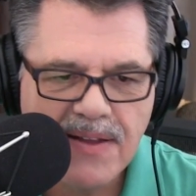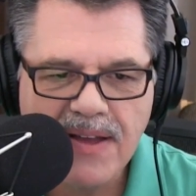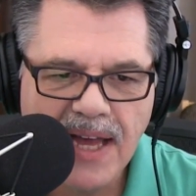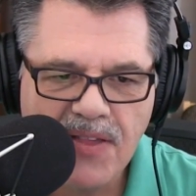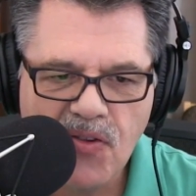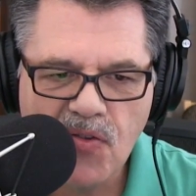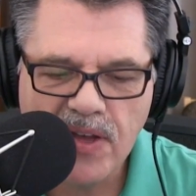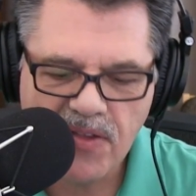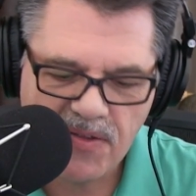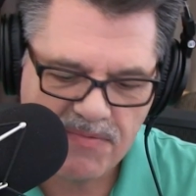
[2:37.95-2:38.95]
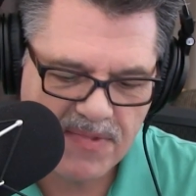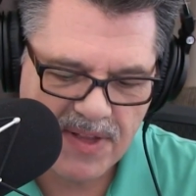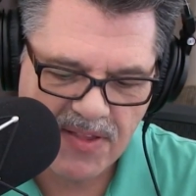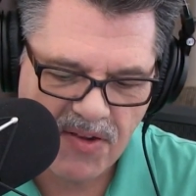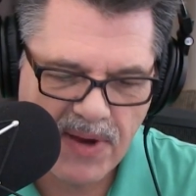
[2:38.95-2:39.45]
And uh, it's usually it's
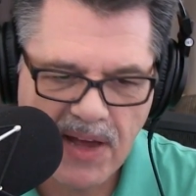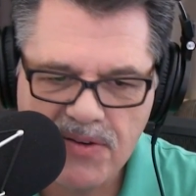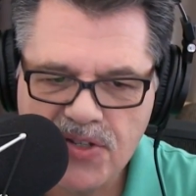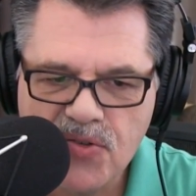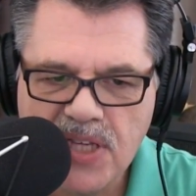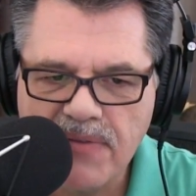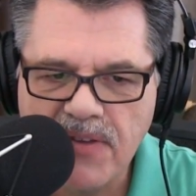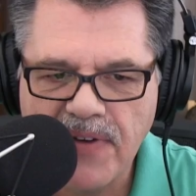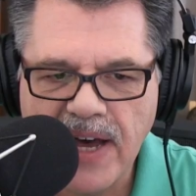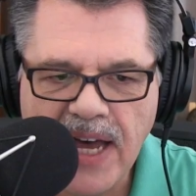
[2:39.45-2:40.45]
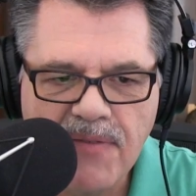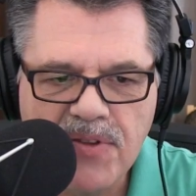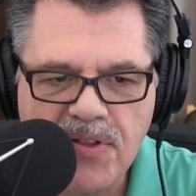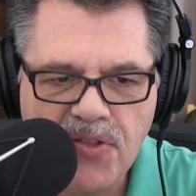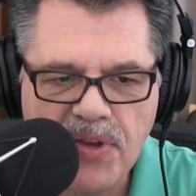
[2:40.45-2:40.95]
it's around 275
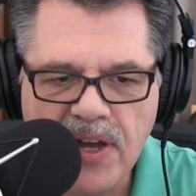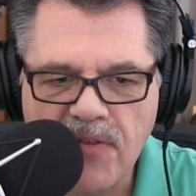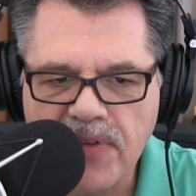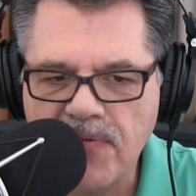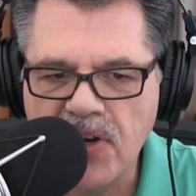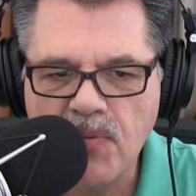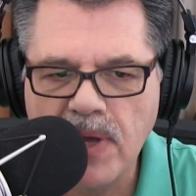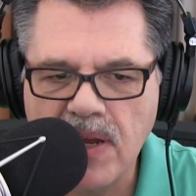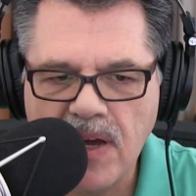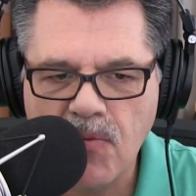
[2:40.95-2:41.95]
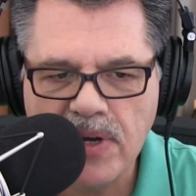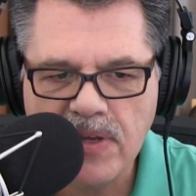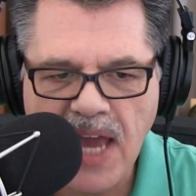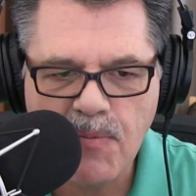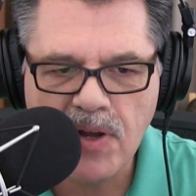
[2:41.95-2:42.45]
to 350 depending on what
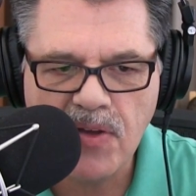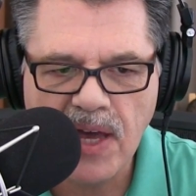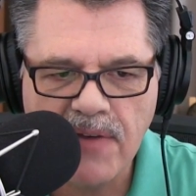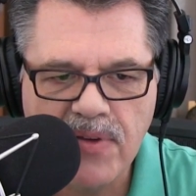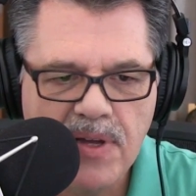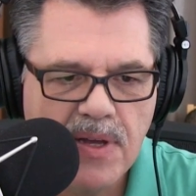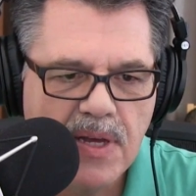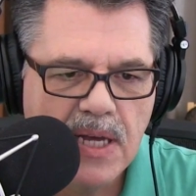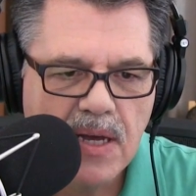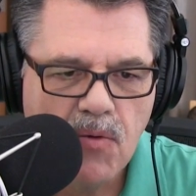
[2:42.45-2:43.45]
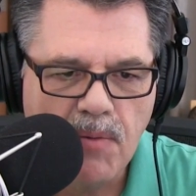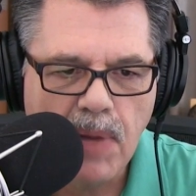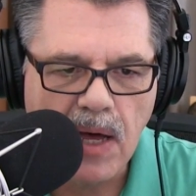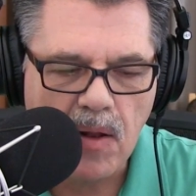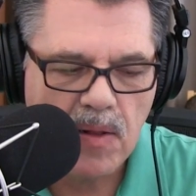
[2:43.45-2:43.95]
camera you have, what
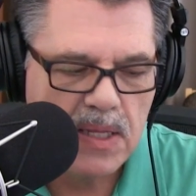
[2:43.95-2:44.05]
model,